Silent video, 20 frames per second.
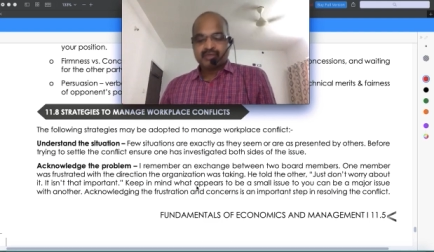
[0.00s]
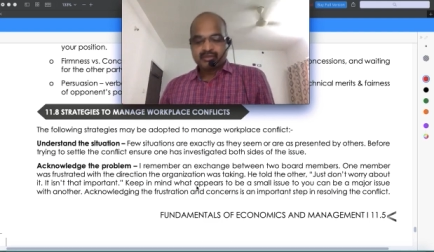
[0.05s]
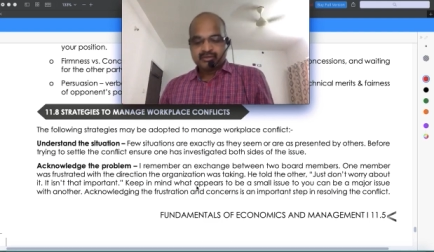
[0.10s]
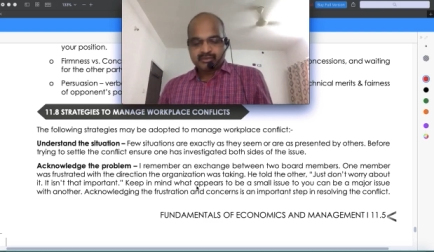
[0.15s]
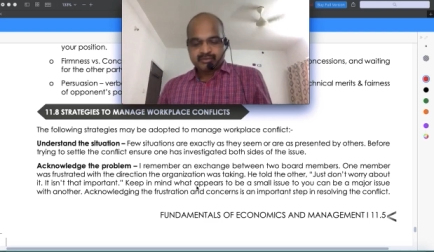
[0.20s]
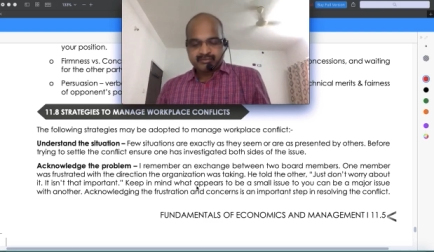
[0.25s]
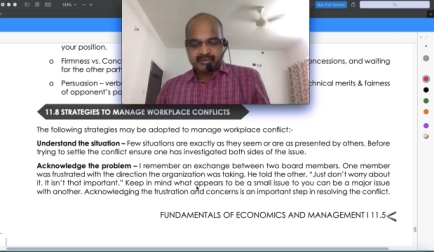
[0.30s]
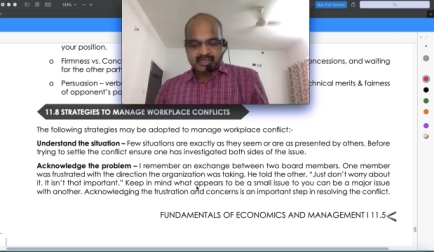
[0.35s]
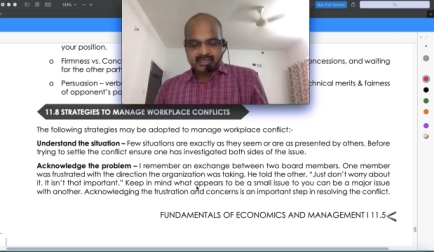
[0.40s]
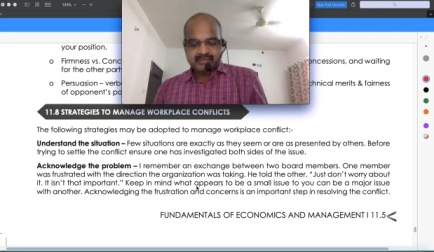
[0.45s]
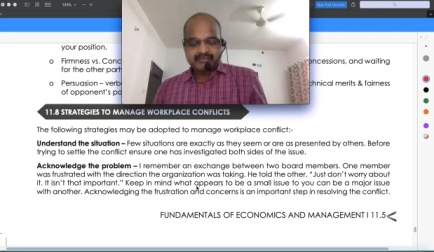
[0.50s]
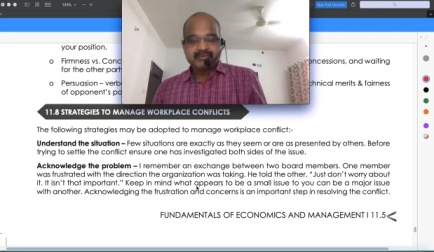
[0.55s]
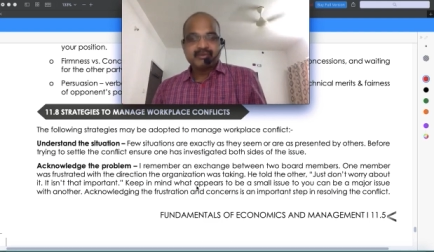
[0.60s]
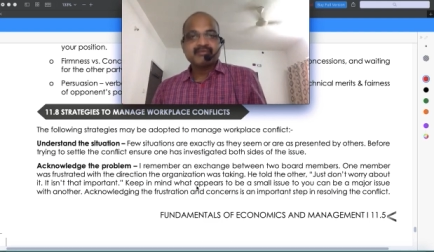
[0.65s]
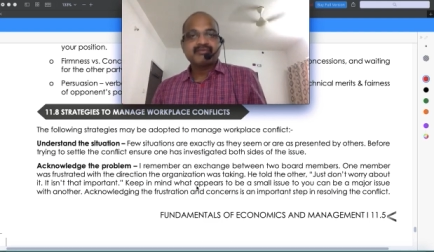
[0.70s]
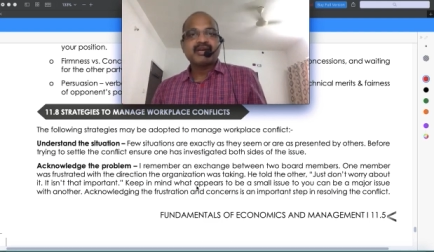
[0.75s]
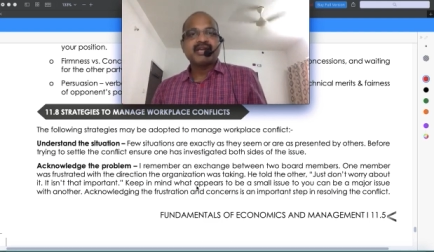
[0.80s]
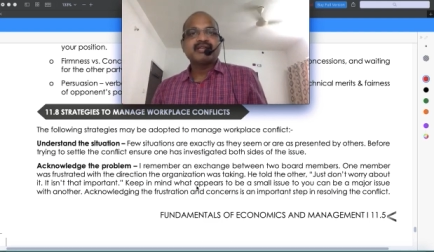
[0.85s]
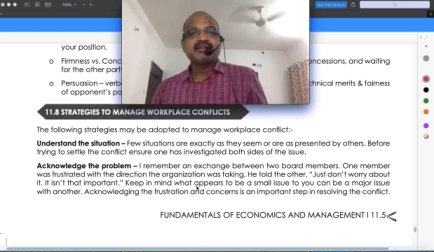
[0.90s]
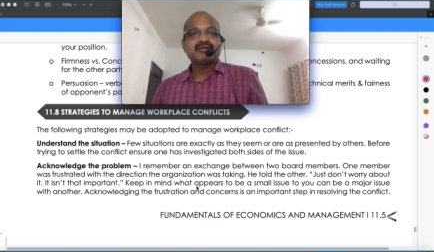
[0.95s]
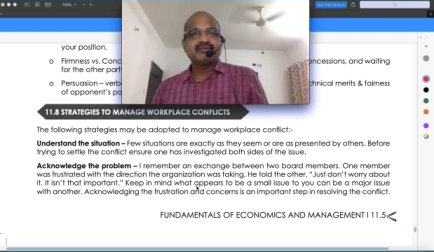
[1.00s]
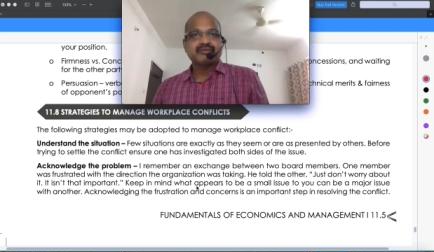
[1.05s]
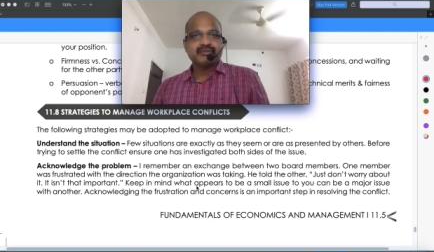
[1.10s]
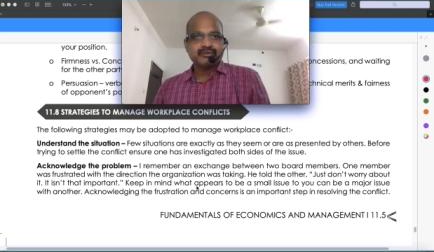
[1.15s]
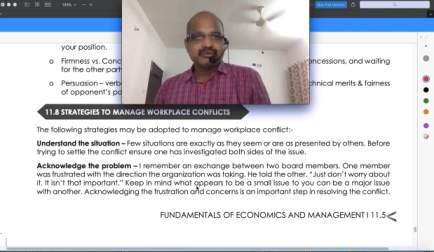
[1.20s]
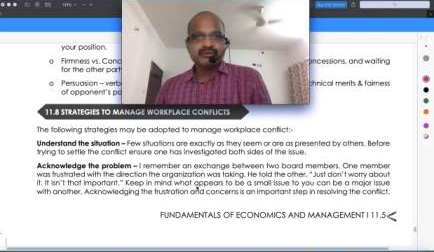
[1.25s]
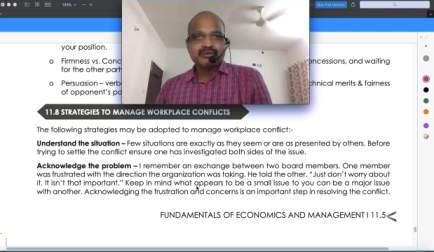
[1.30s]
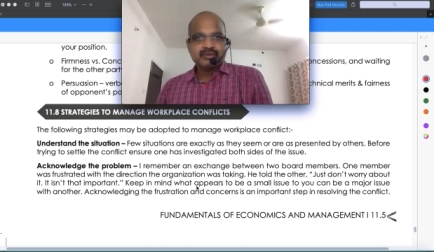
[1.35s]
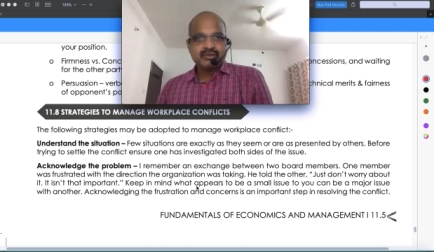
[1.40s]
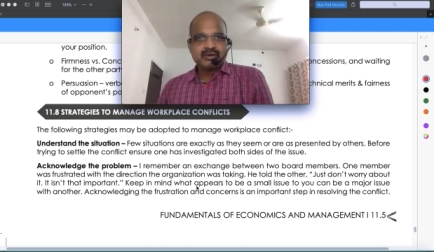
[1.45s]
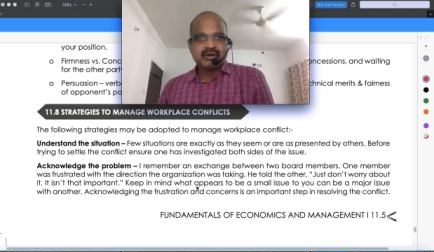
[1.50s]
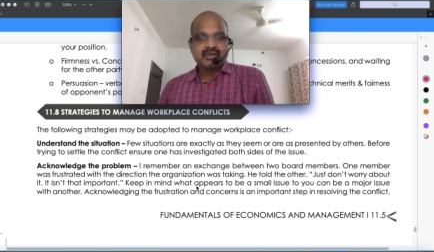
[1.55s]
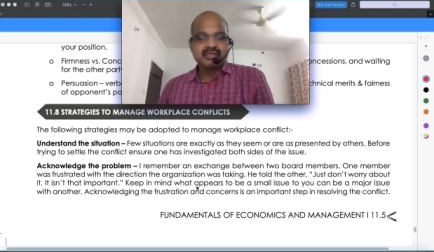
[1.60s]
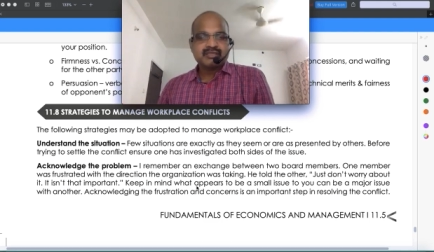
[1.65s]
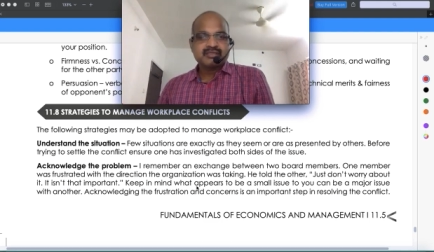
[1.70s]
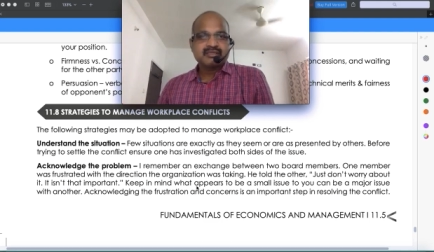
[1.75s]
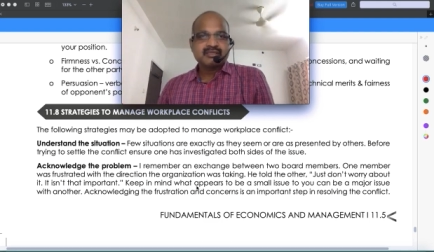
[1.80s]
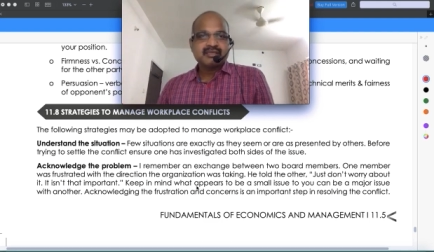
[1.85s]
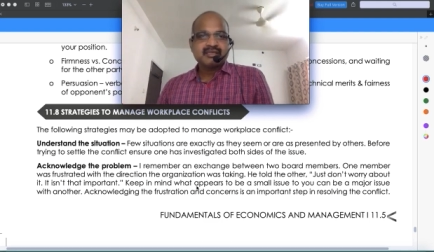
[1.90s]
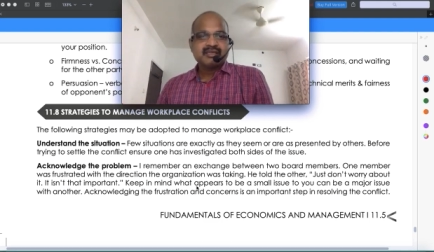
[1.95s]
So first of all, find out the root cause.